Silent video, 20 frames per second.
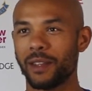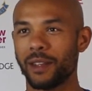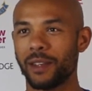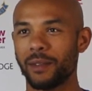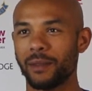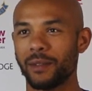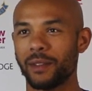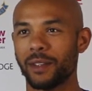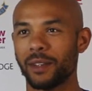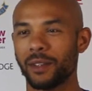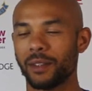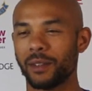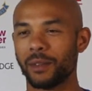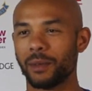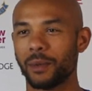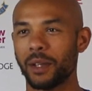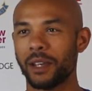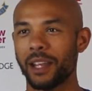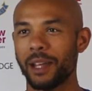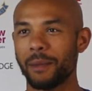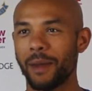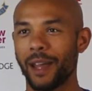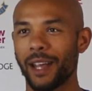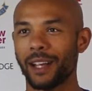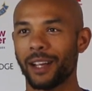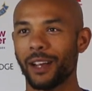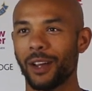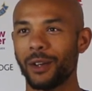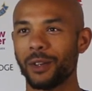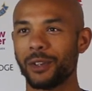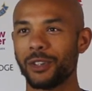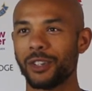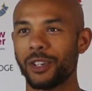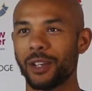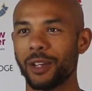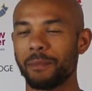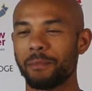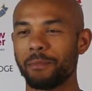the one-day batting coach.